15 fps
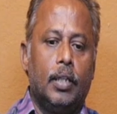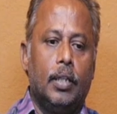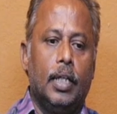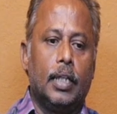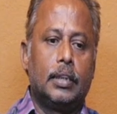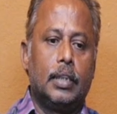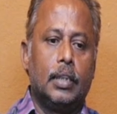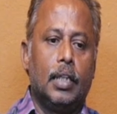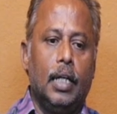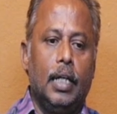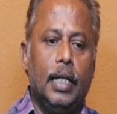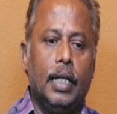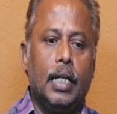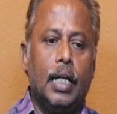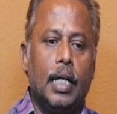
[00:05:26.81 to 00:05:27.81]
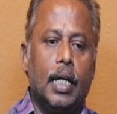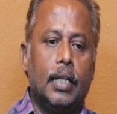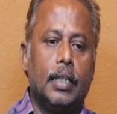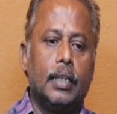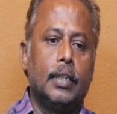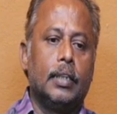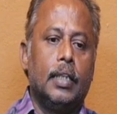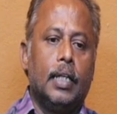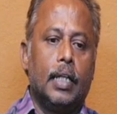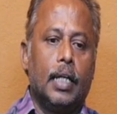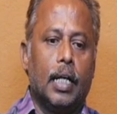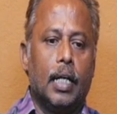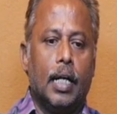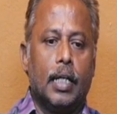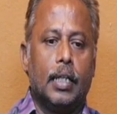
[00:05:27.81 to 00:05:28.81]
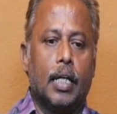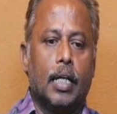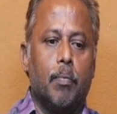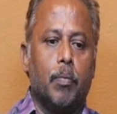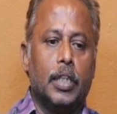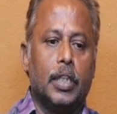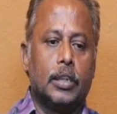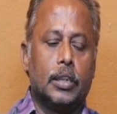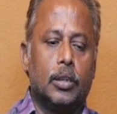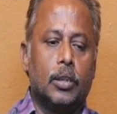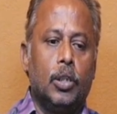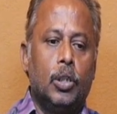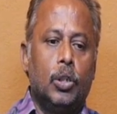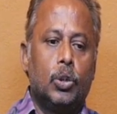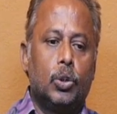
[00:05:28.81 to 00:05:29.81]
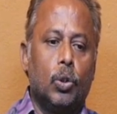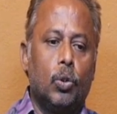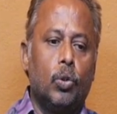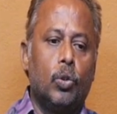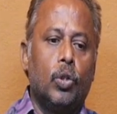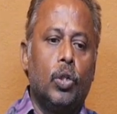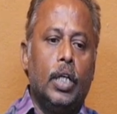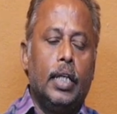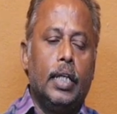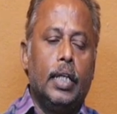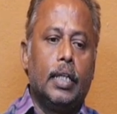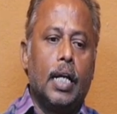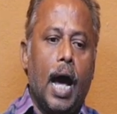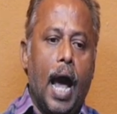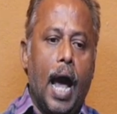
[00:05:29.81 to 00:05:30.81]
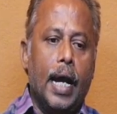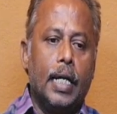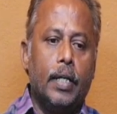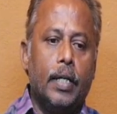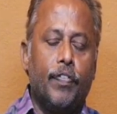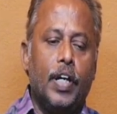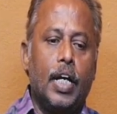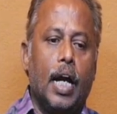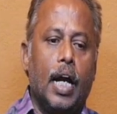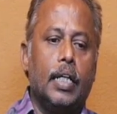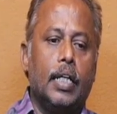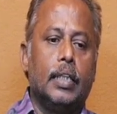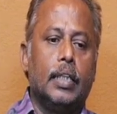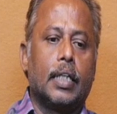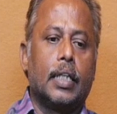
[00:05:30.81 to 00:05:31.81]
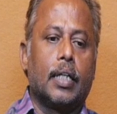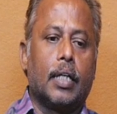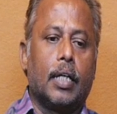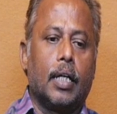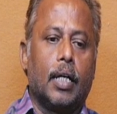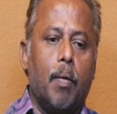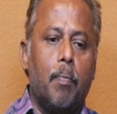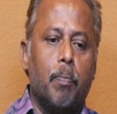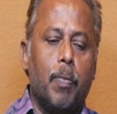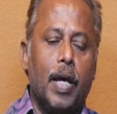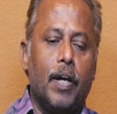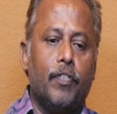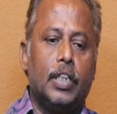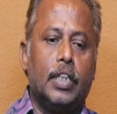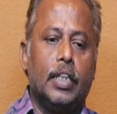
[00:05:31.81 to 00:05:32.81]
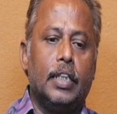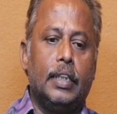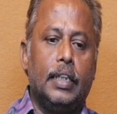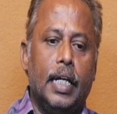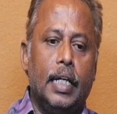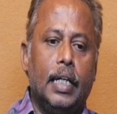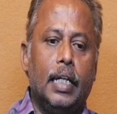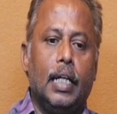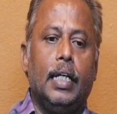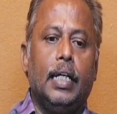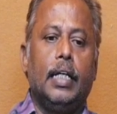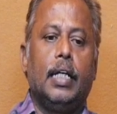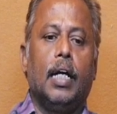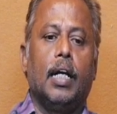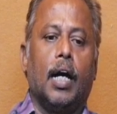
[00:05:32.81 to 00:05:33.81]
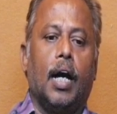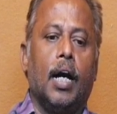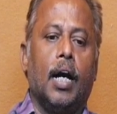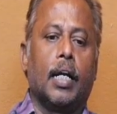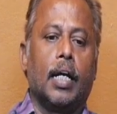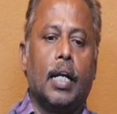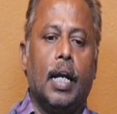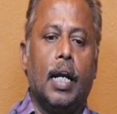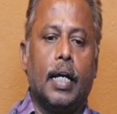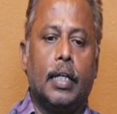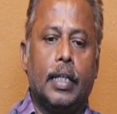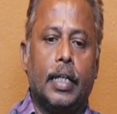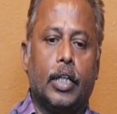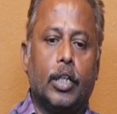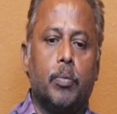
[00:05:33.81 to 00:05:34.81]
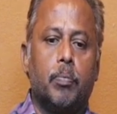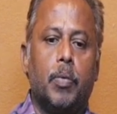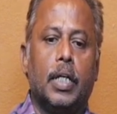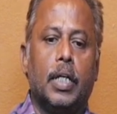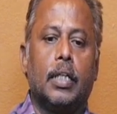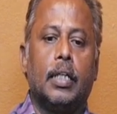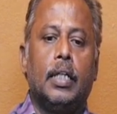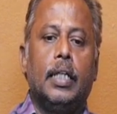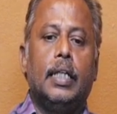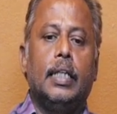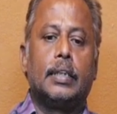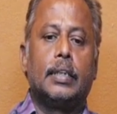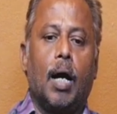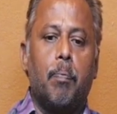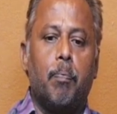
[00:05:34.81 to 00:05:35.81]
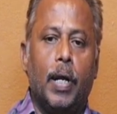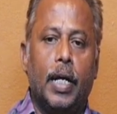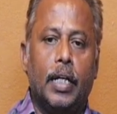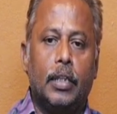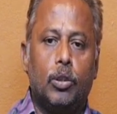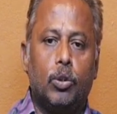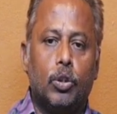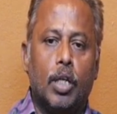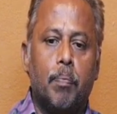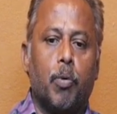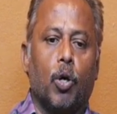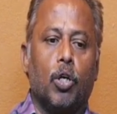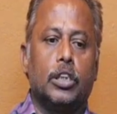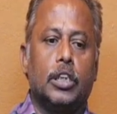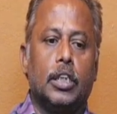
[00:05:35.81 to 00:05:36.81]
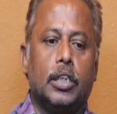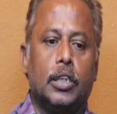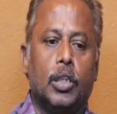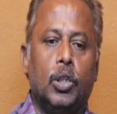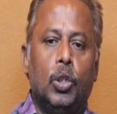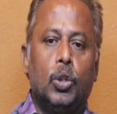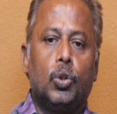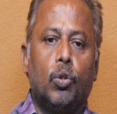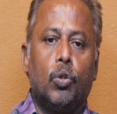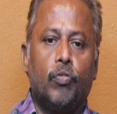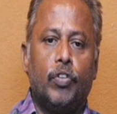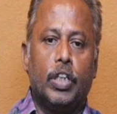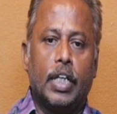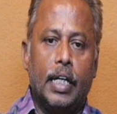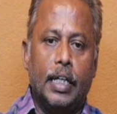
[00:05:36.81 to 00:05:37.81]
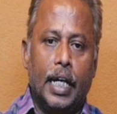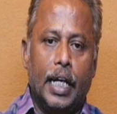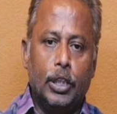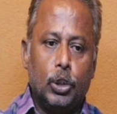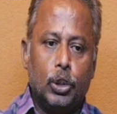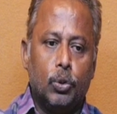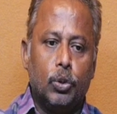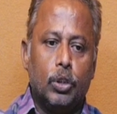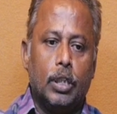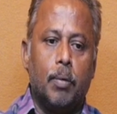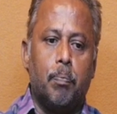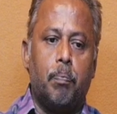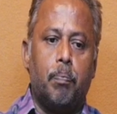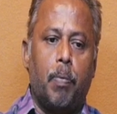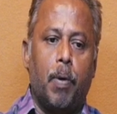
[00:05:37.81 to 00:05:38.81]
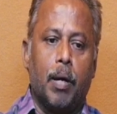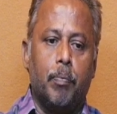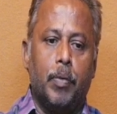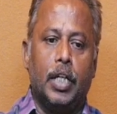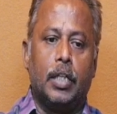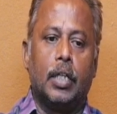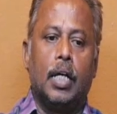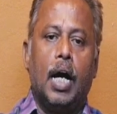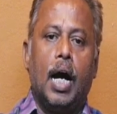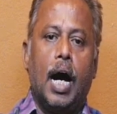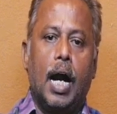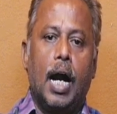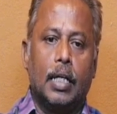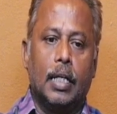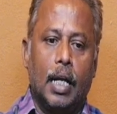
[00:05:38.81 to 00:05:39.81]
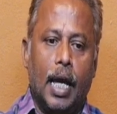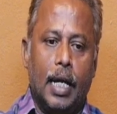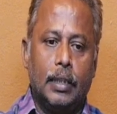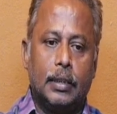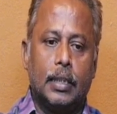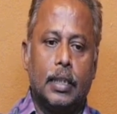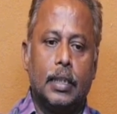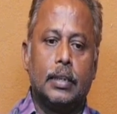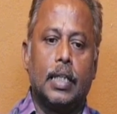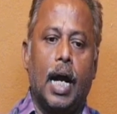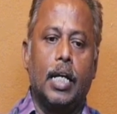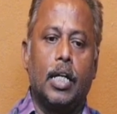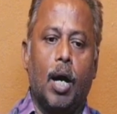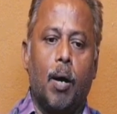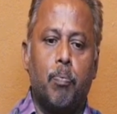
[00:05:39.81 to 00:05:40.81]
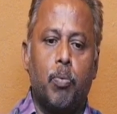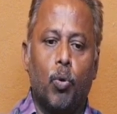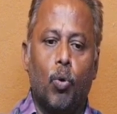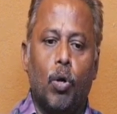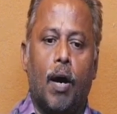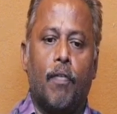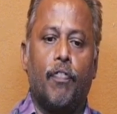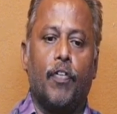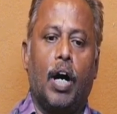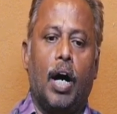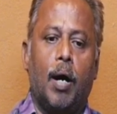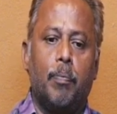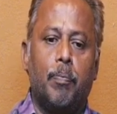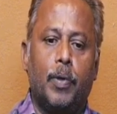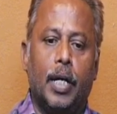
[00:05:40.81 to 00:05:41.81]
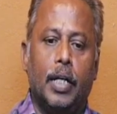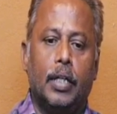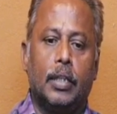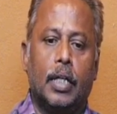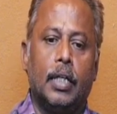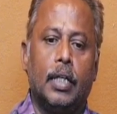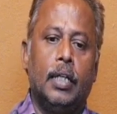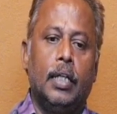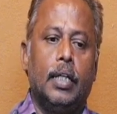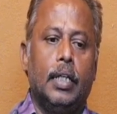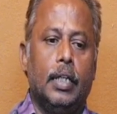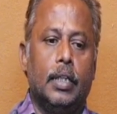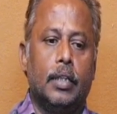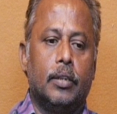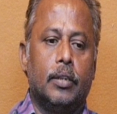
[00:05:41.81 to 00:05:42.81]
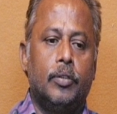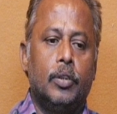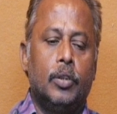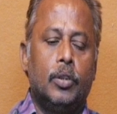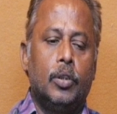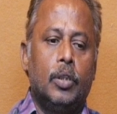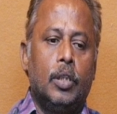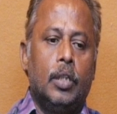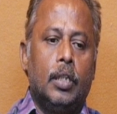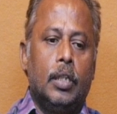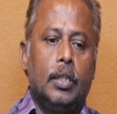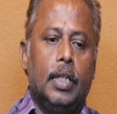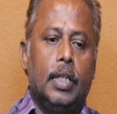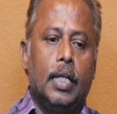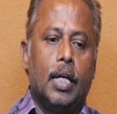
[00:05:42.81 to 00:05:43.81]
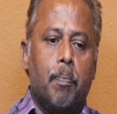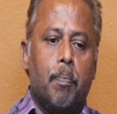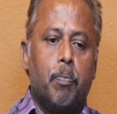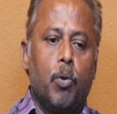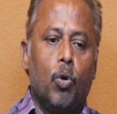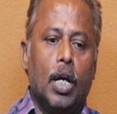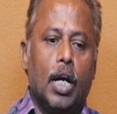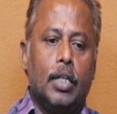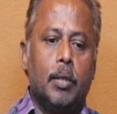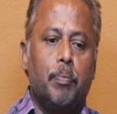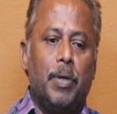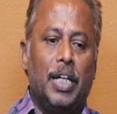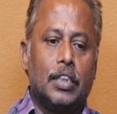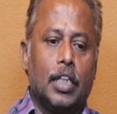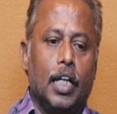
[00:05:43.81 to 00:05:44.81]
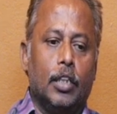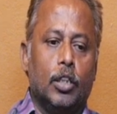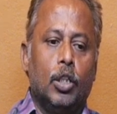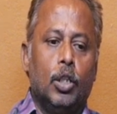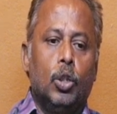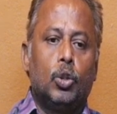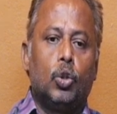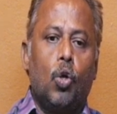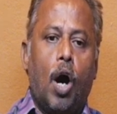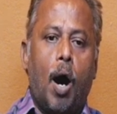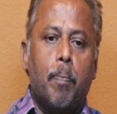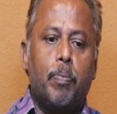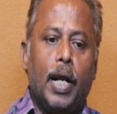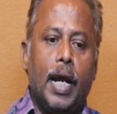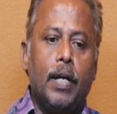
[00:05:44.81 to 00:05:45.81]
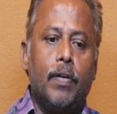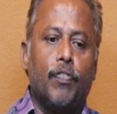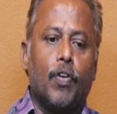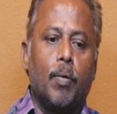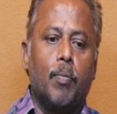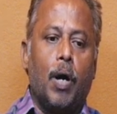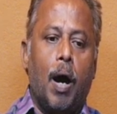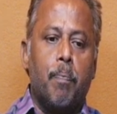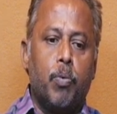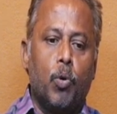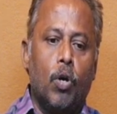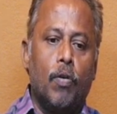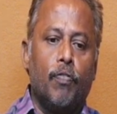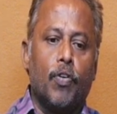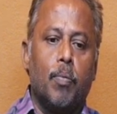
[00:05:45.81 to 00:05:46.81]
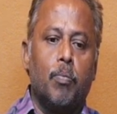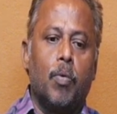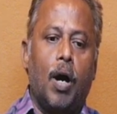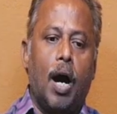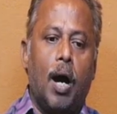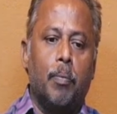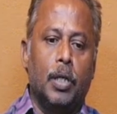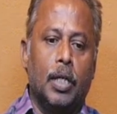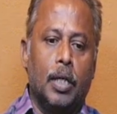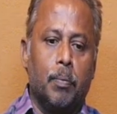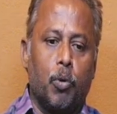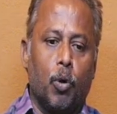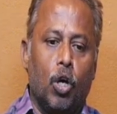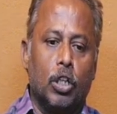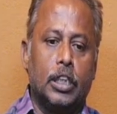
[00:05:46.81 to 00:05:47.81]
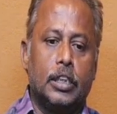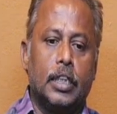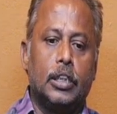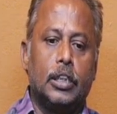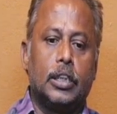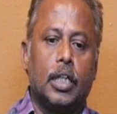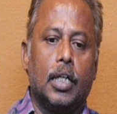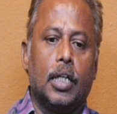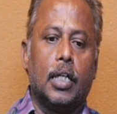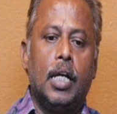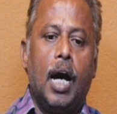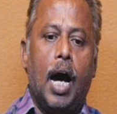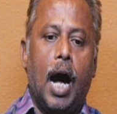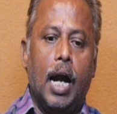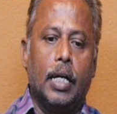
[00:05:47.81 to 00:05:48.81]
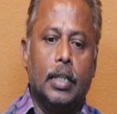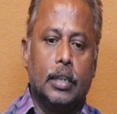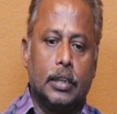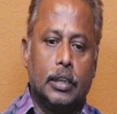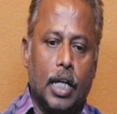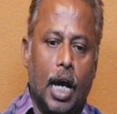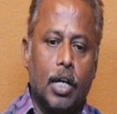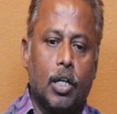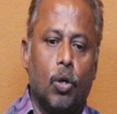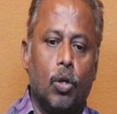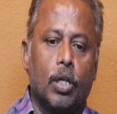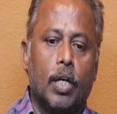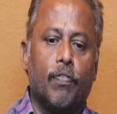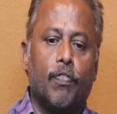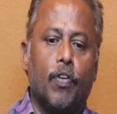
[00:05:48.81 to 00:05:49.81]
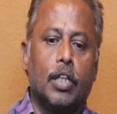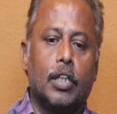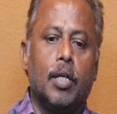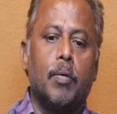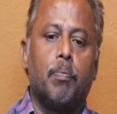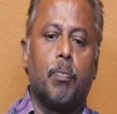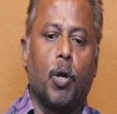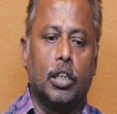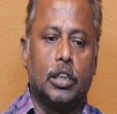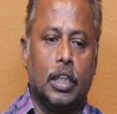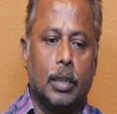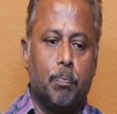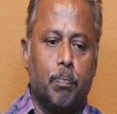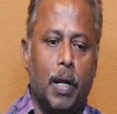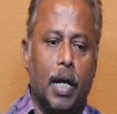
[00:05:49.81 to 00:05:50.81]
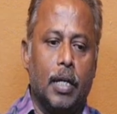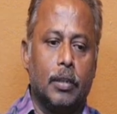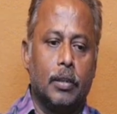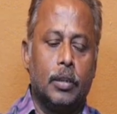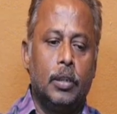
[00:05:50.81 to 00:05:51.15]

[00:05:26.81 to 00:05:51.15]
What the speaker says: Next, legal and regulatory compliance. So, it identify and comply with any legal or regulatory equipment is applied to the projects. So, we can ensure the permit and license and approval of obtained the needed. Then approval and baseline. So, obtain from approval from the project censor and stakeholder for the project plan.